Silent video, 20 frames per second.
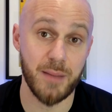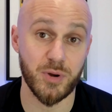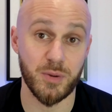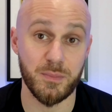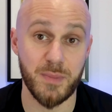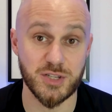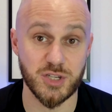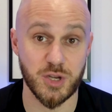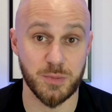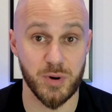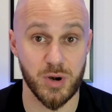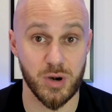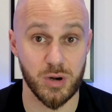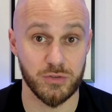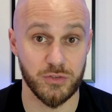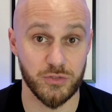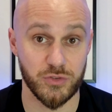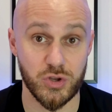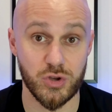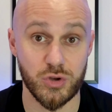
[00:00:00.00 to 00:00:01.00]
Magic Product
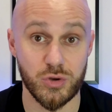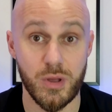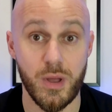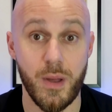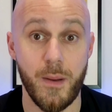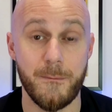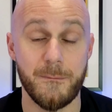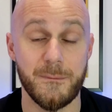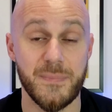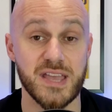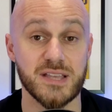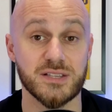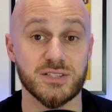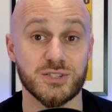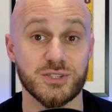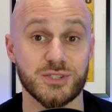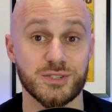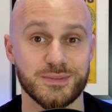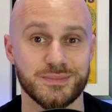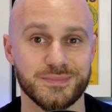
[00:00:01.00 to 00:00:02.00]
Review. Peace.